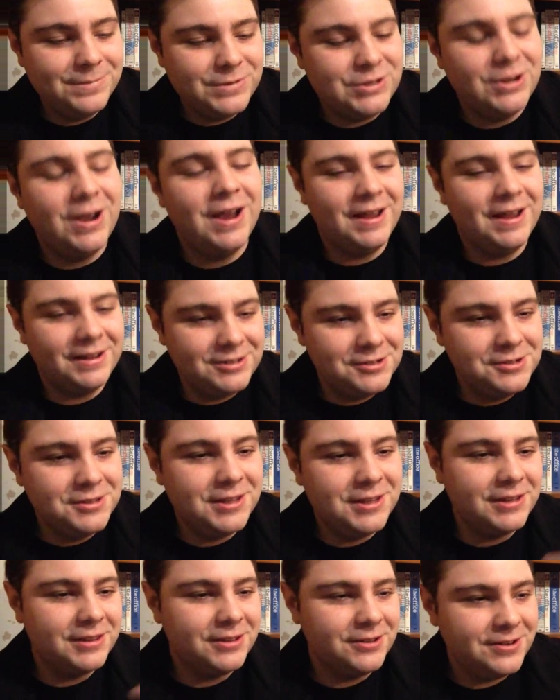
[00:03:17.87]
So I do
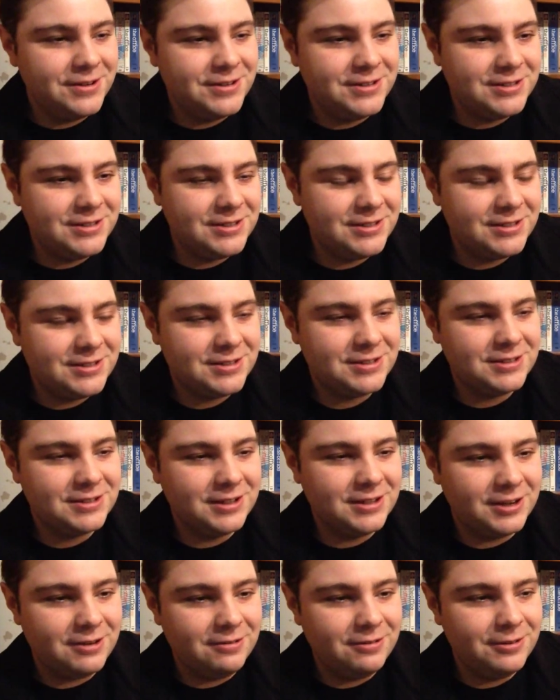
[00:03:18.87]
think there is
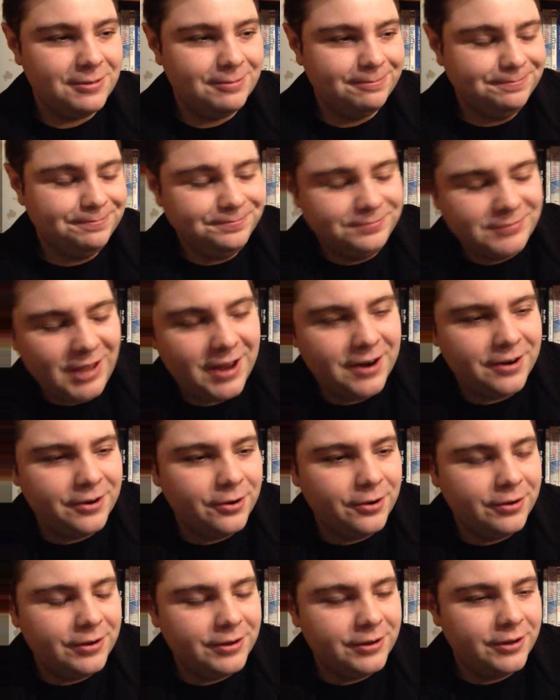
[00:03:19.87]
kind of
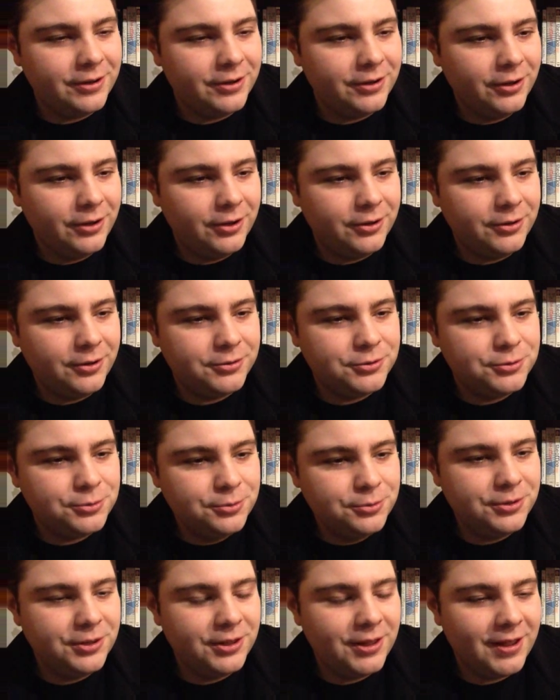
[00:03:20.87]
a
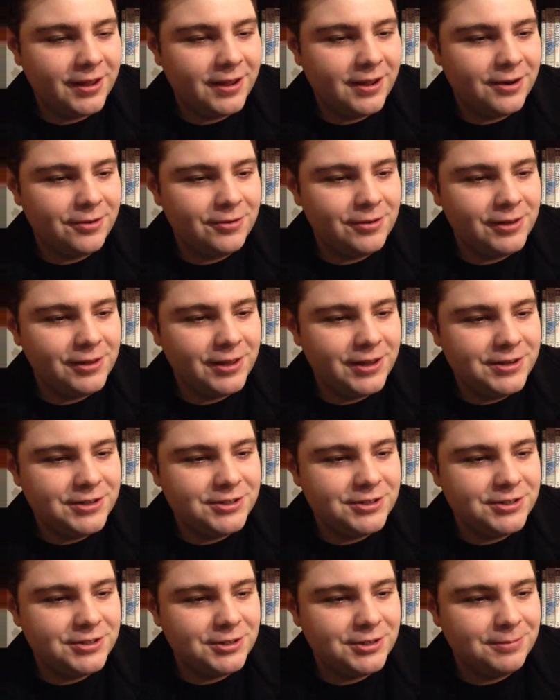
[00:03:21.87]
truth to that kind of
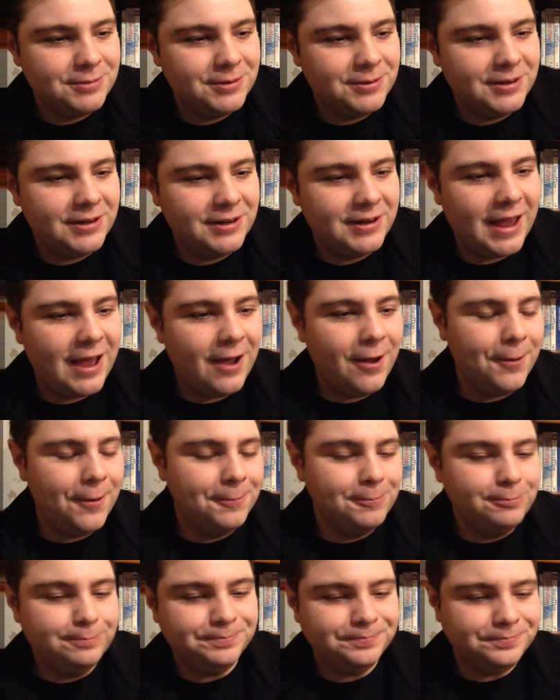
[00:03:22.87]
relationship, and
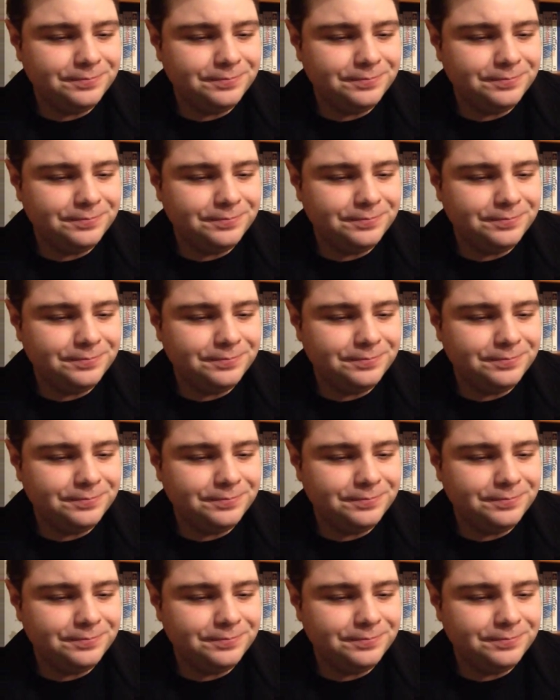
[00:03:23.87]
how